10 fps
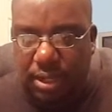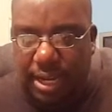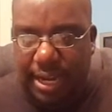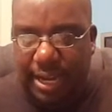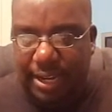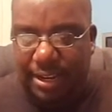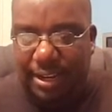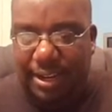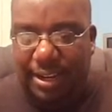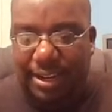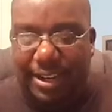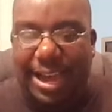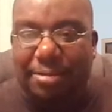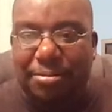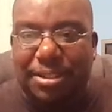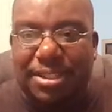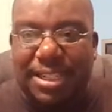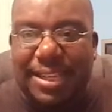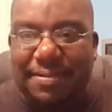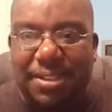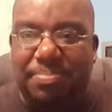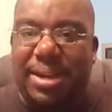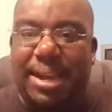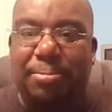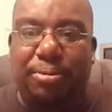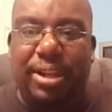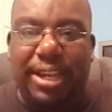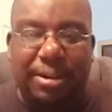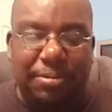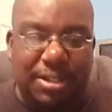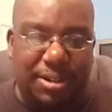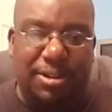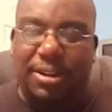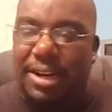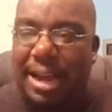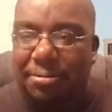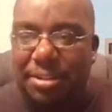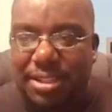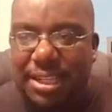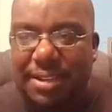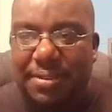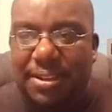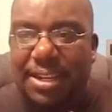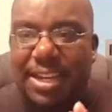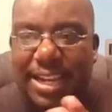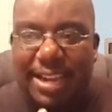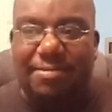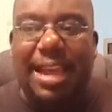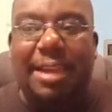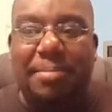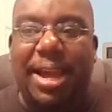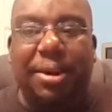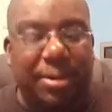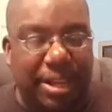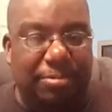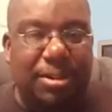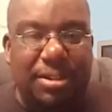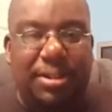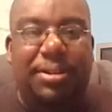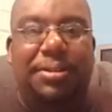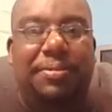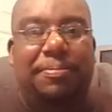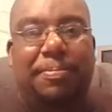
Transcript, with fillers: and not receive the pampering in return or not receive it in that manner in return?